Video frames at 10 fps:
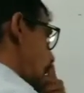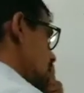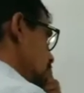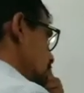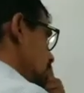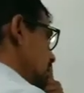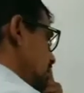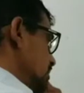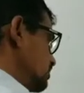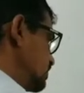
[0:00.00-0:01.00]

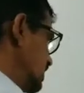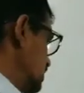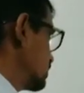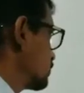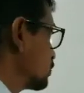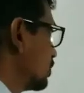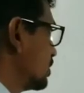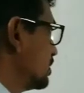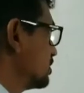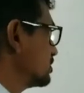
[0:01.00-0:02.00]
Aluminium, zinc.
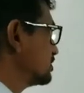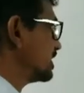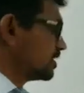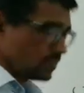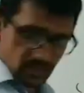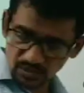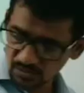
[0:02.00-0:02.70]
Sorry, that will